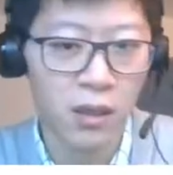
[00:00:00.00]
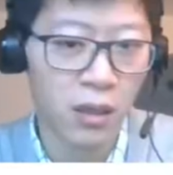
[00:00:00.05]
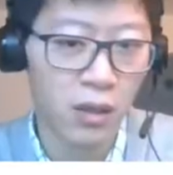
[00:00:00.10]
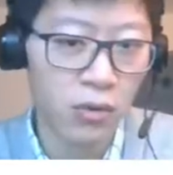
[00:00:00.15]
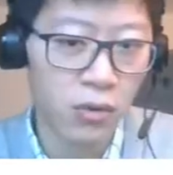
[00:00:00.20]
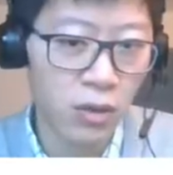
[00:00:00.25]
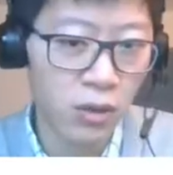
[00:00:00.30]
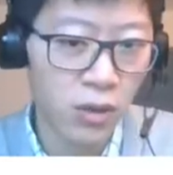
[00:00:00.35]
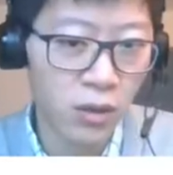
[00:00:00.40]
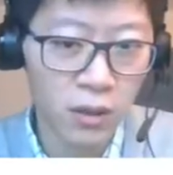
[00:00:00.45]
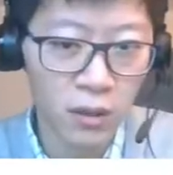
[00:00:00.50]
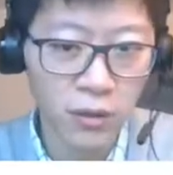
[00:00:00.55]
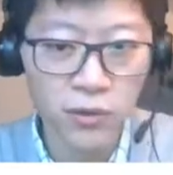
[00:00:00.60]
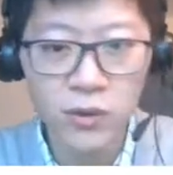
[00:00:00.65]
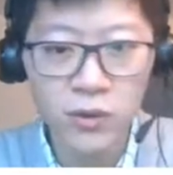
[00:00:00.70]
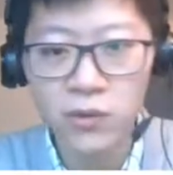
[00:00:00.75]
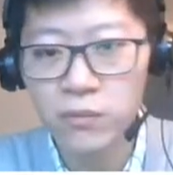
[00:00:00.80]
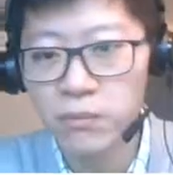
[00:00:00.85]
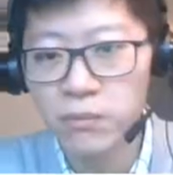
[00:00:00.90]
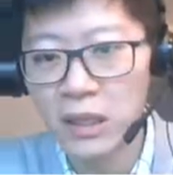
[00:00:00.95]
corner
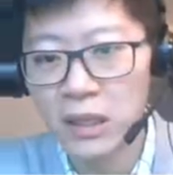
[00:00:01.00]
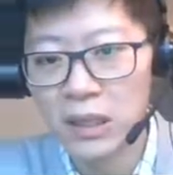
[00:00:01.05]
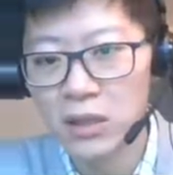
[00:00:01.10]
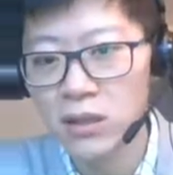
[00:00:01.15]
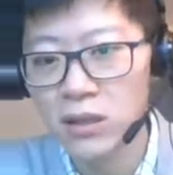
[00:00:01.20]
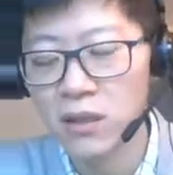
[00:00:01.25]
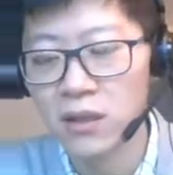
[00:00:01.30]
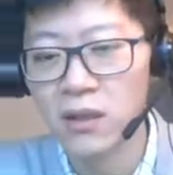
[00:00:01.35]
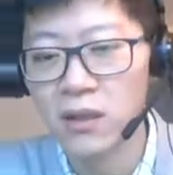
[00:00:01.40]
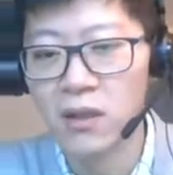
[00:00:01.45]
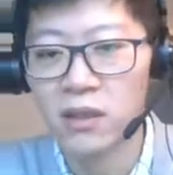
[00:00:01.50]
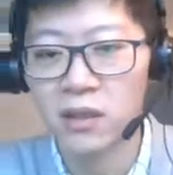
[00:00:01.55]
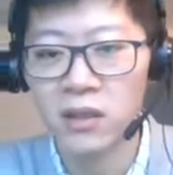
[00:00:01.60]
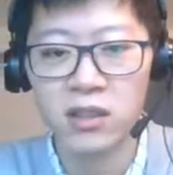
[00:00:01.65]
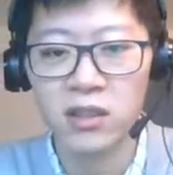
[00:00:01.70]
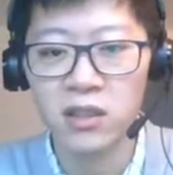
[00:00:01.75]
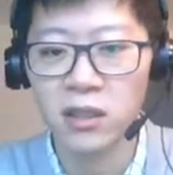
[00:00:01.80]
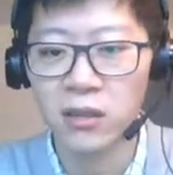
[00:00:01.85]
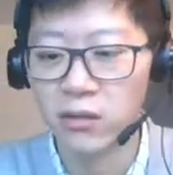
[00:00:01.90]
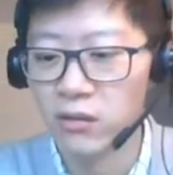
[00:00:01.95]
loads, but
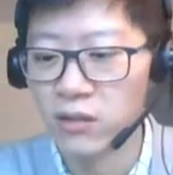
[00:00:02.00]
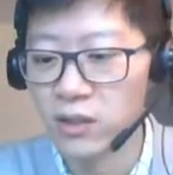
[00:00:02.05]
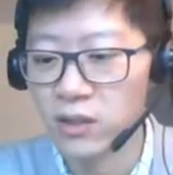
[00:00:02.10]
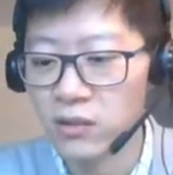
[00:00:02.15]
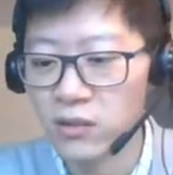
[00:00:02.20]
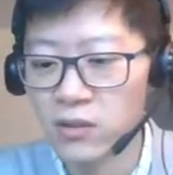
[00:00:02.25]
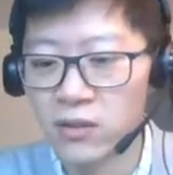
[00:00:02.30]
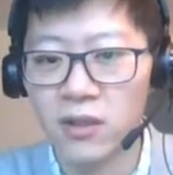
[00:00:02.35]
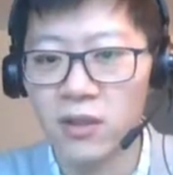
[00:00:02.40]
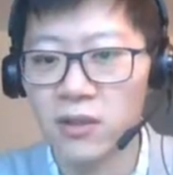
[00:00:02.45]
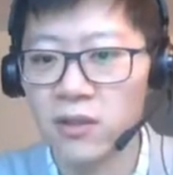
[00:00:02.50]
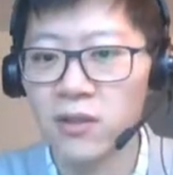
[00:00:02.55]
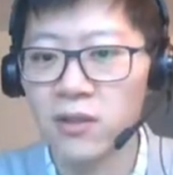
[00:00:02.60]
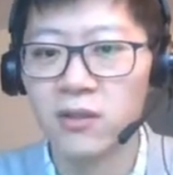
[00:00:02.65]
in general that's not